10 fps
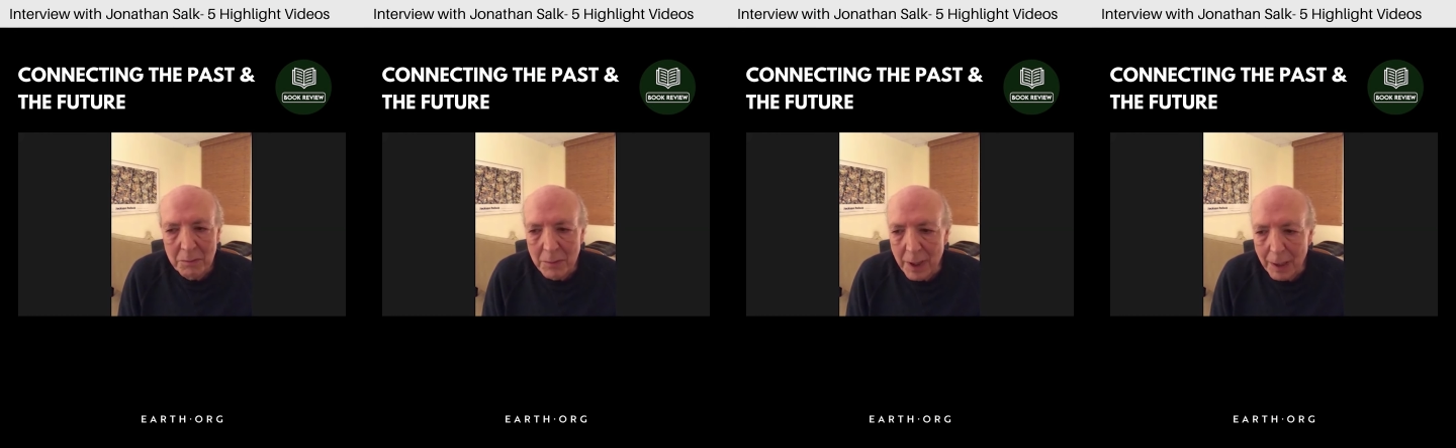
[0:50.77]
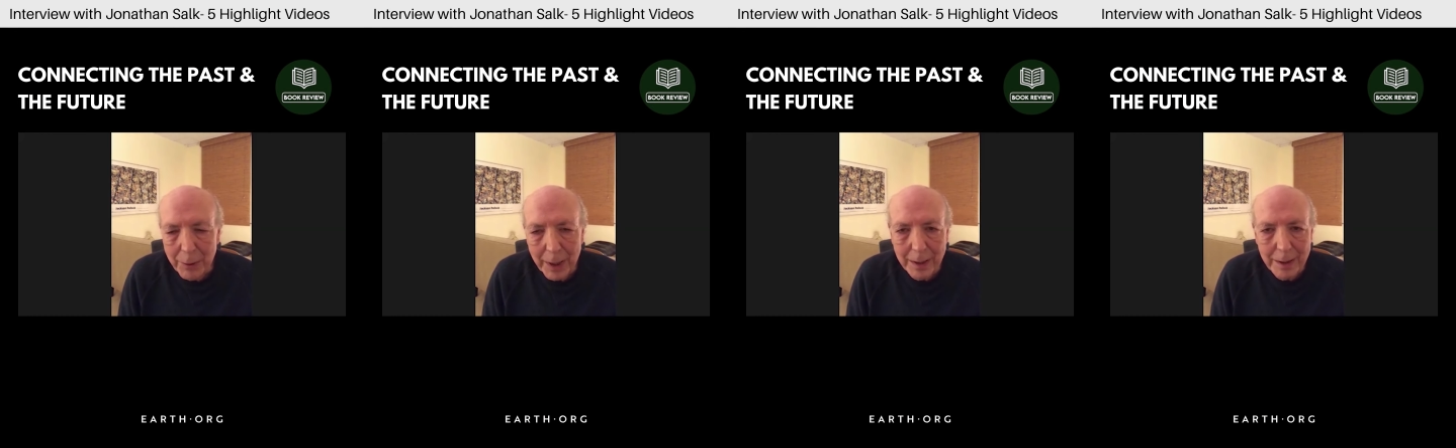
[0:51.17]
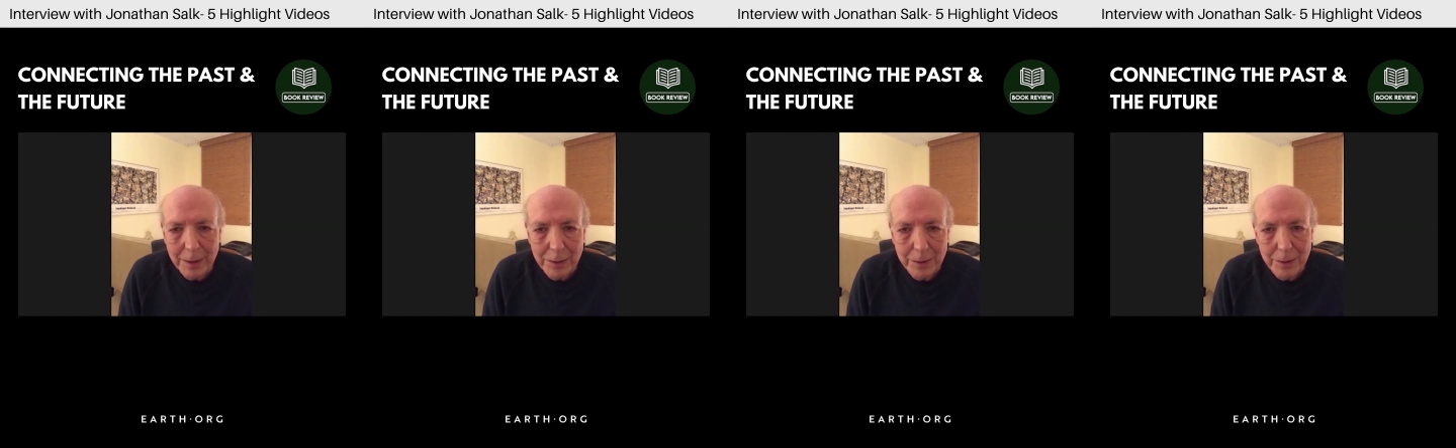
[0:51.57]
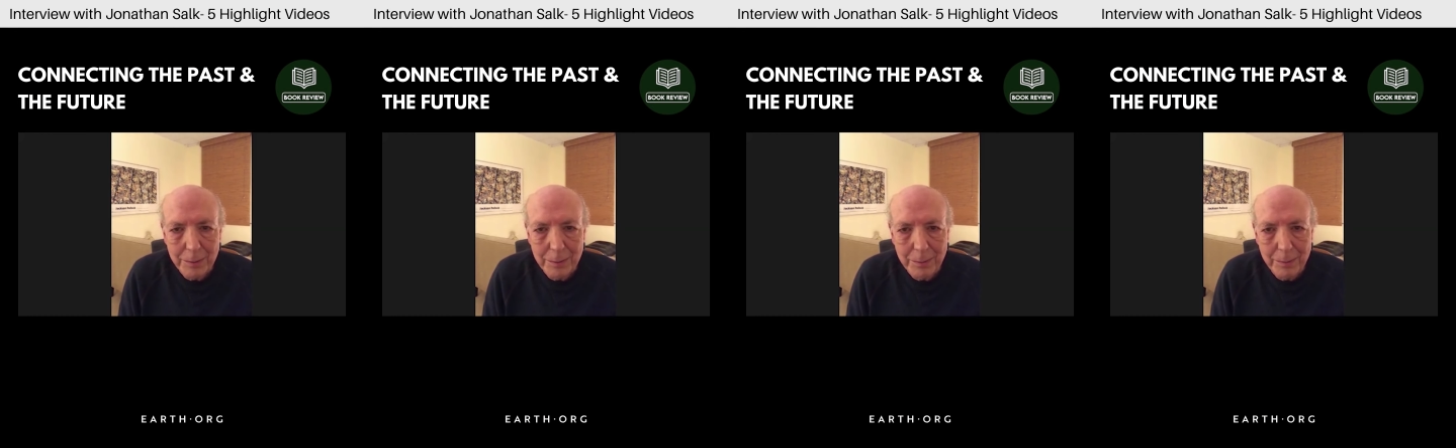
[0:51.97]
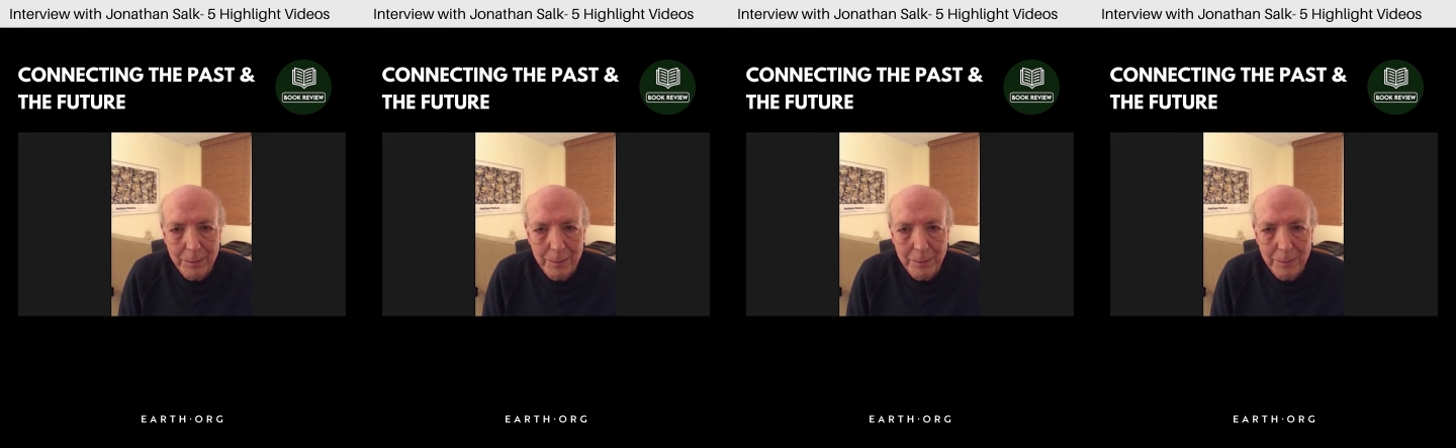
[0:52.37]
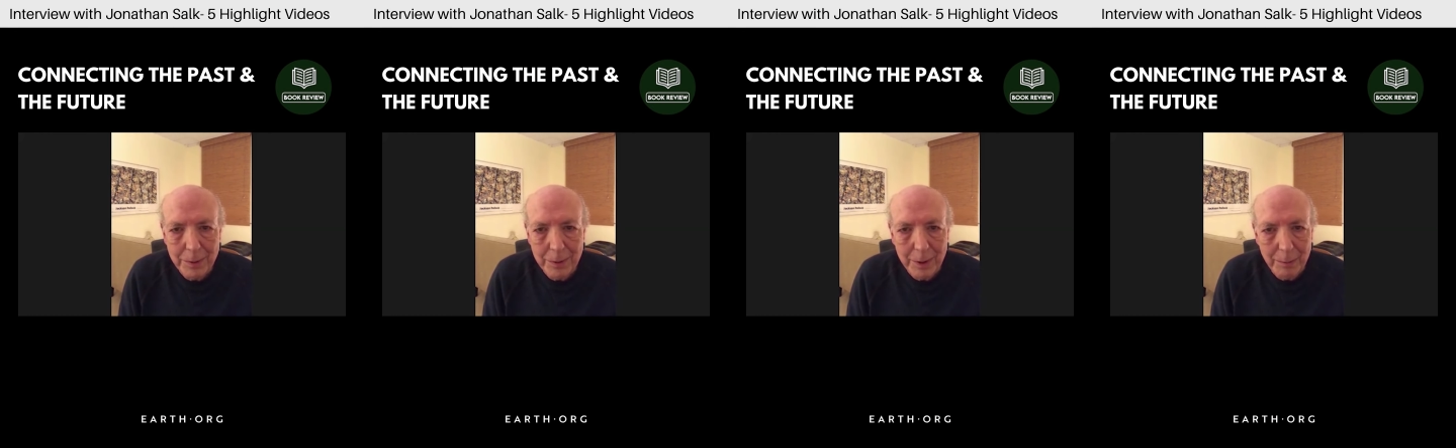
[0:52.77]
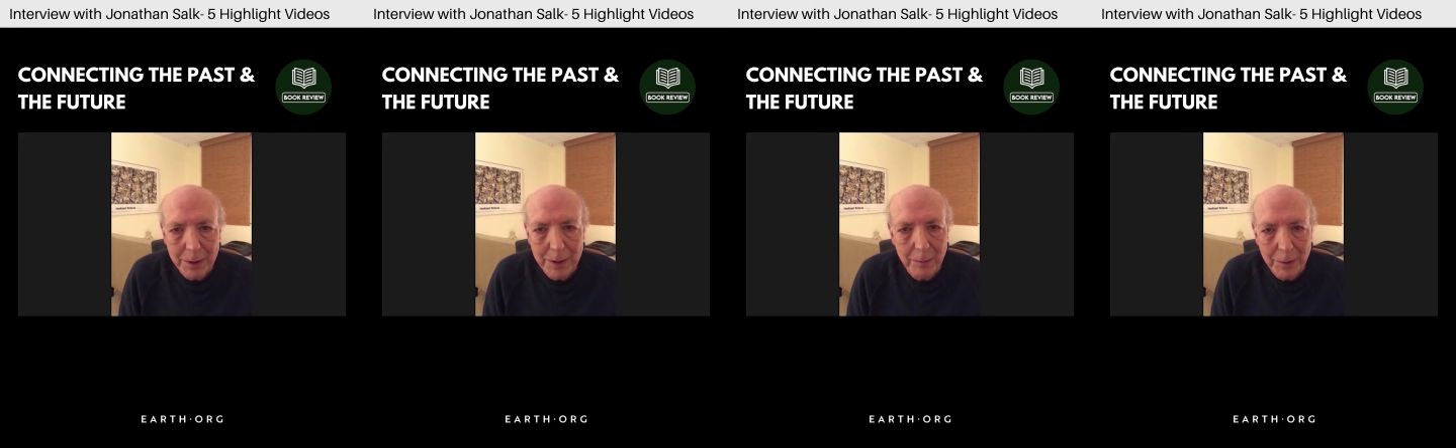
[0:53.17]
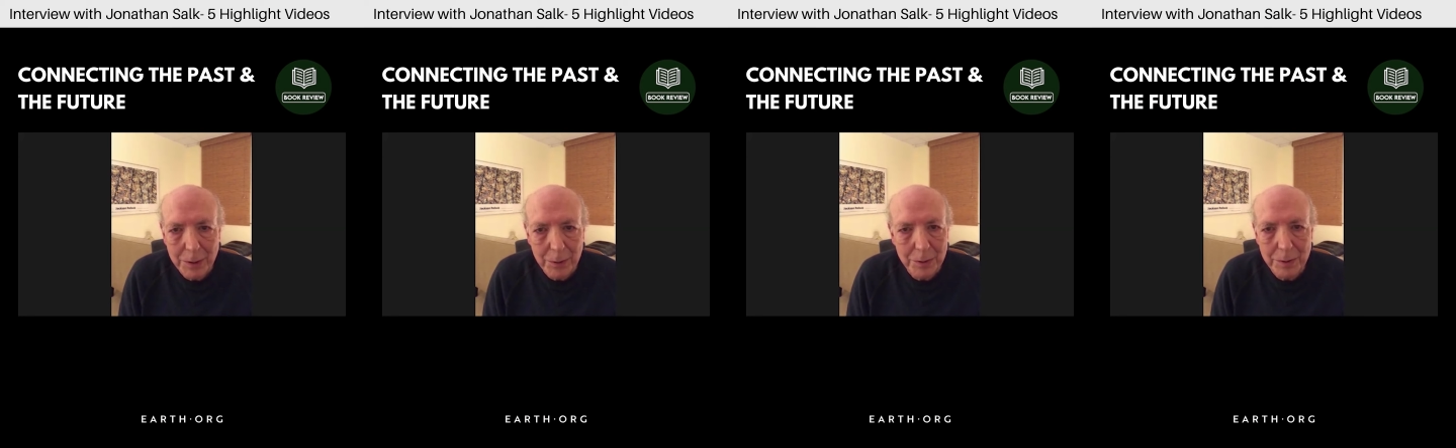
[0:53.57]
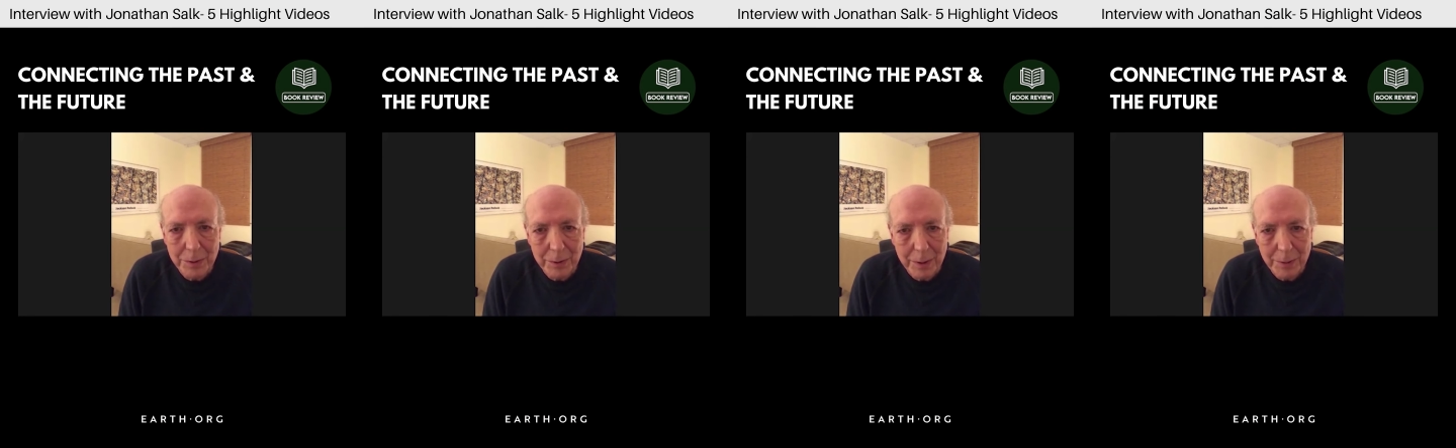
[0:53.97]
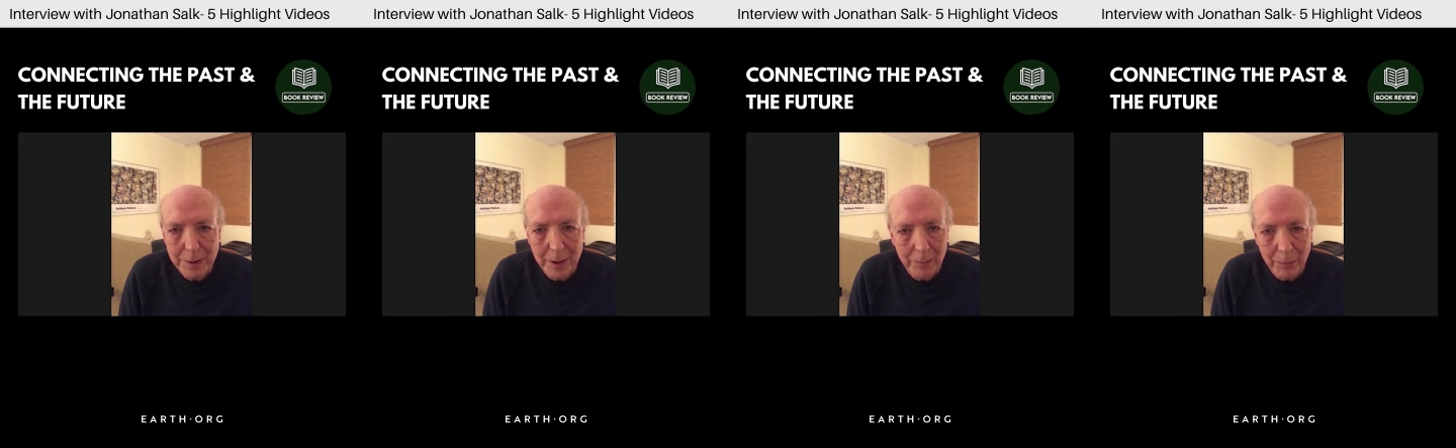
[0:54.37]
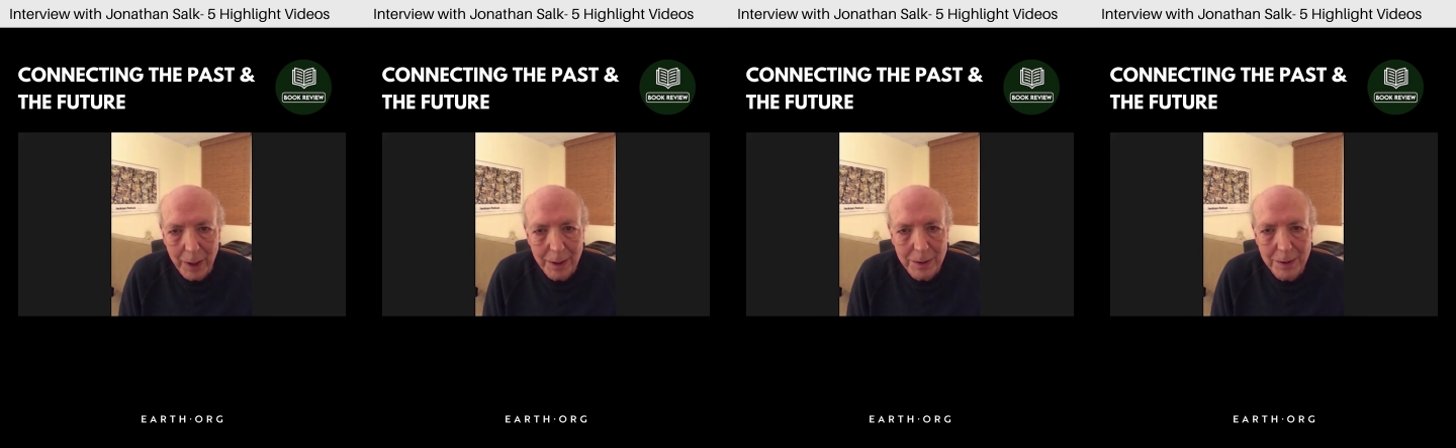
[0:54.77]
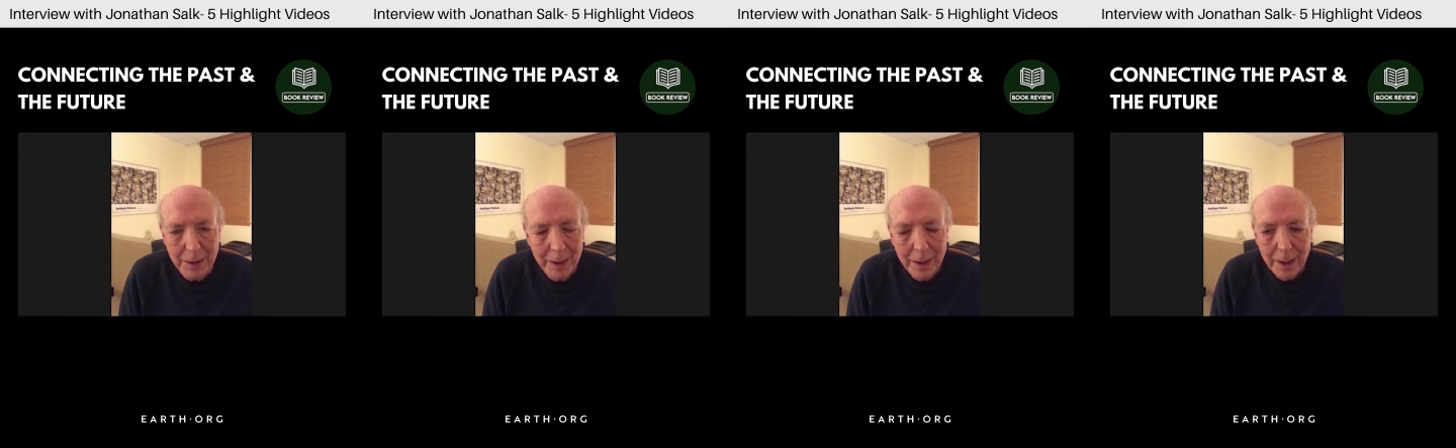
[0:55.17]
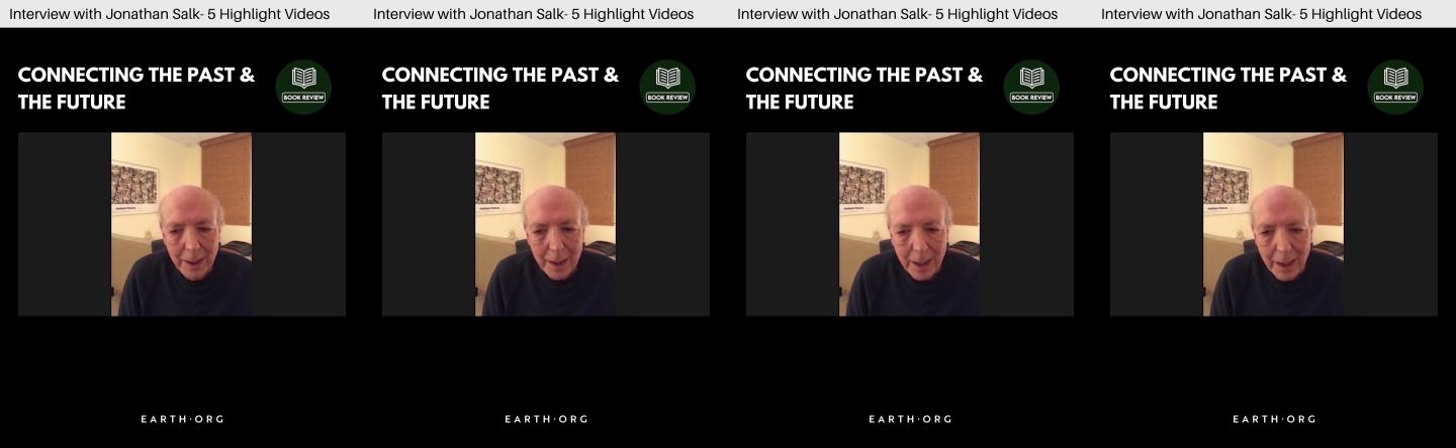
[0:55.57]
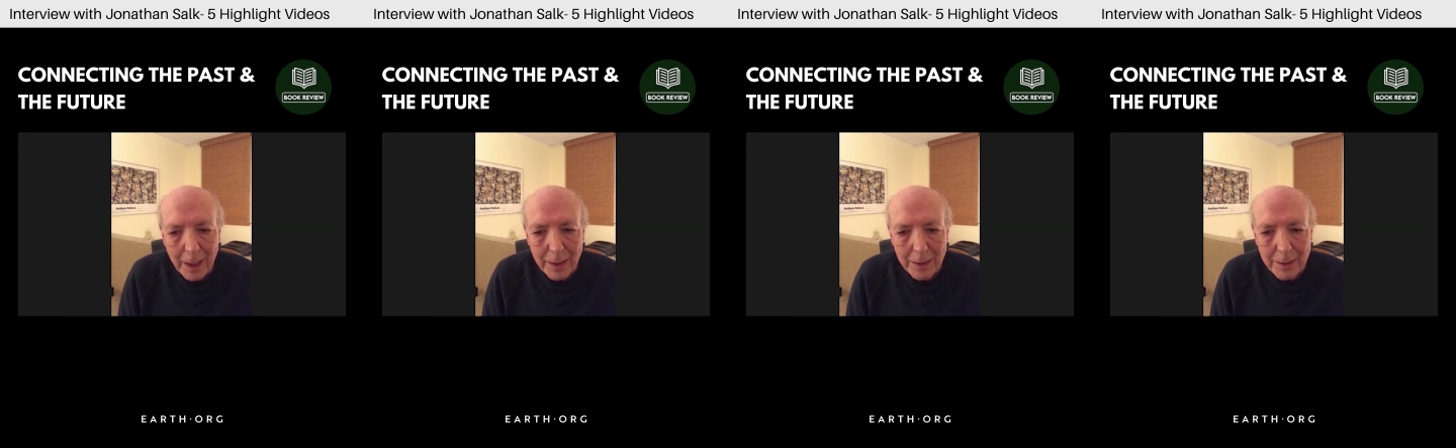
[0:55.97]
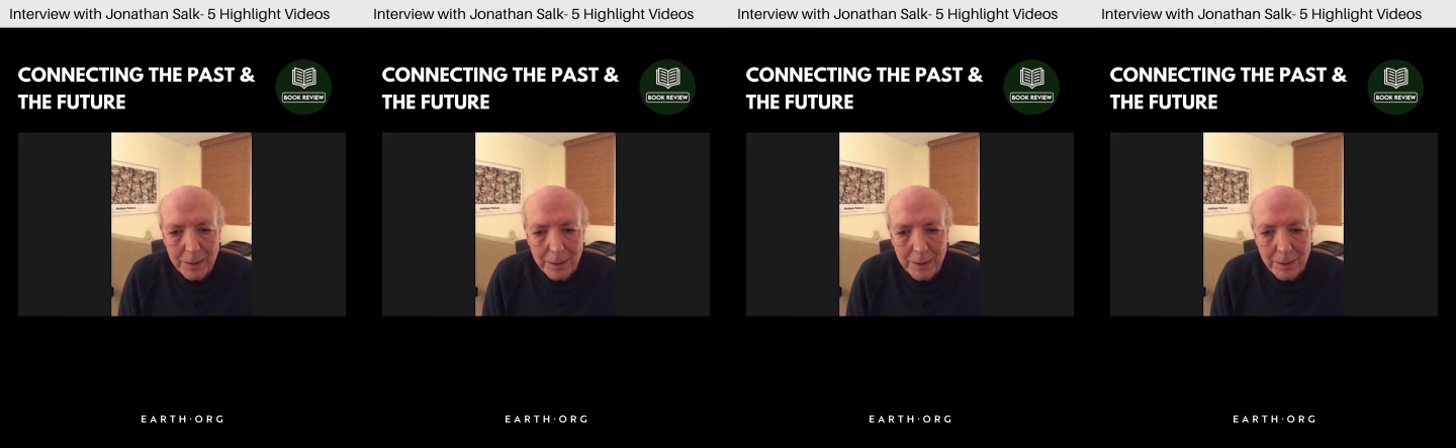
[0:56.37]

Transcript: not paying attention to limits on resources or limits on waste, and